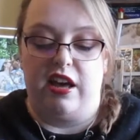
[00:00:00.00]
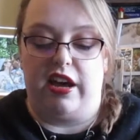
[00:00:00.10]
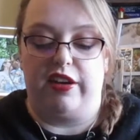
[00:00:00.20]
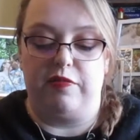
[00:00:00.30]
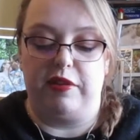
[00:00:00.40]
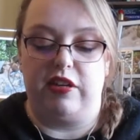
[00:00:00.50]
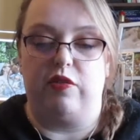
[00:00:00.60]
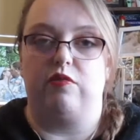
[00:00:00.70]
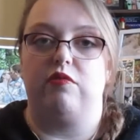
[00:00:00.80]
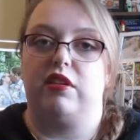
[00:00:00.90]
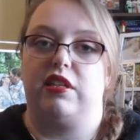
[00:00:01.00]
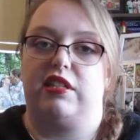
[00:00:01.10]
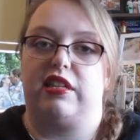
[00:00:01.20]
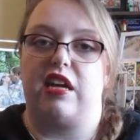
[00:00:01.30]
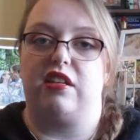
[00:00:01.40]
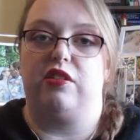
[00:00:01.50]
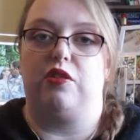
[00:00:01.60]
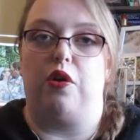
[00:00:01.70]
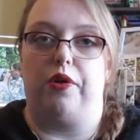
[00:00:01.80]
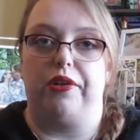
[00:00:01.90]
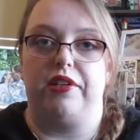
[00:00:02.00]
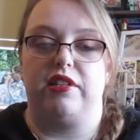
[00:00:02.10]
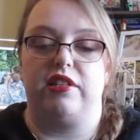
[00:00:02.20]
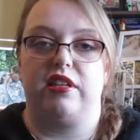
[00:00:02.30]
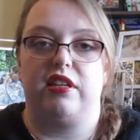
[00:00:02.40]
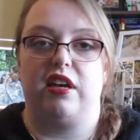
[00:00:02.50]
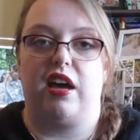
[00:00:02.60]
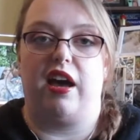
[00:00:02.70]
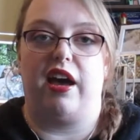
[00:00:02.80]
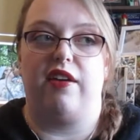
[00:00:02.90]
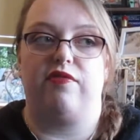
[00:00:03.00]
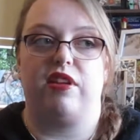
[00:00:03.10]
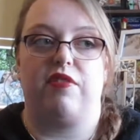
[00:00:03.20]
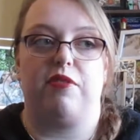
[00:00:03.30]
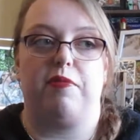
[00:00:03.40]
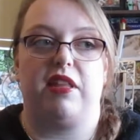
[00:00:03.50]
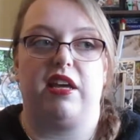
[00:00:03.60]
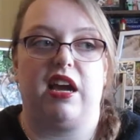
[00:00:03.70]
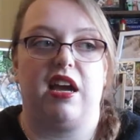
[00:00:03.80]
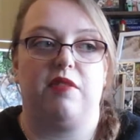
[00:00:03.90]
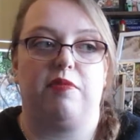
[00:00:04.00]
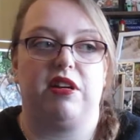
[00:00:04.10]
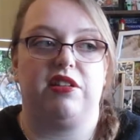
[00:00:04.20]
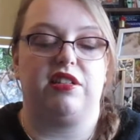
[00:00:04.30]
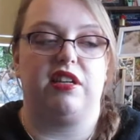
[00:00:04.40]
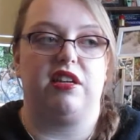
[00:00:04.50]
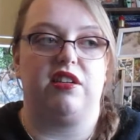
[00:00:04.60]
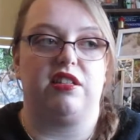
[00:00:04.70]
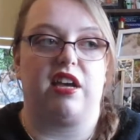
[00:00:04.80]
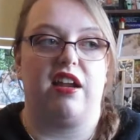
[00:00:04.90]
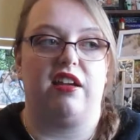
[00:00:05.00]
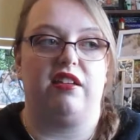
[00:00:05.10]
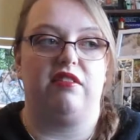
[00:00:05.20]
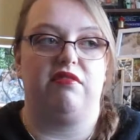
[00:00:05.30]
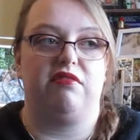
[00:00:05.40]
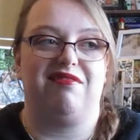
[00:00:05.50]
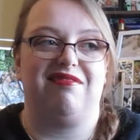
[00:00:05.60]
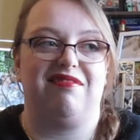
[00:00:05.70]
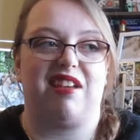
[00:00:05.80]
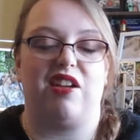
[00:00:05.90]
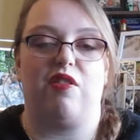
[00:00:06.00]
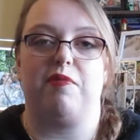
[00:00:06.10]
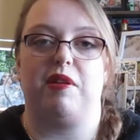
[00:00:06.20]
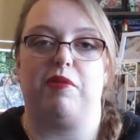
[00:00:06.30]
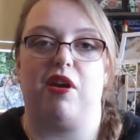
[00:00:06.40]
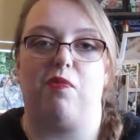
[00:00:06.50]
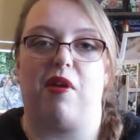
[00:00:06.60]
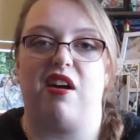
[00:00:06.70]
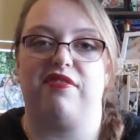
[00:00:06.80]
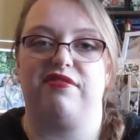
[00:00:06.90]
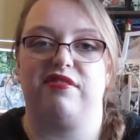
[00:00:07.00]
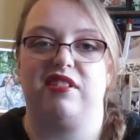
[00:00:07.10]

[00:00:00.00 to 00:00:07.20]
I normally don't set goals. I've never been that kind of person. I know I'm going to blow them off.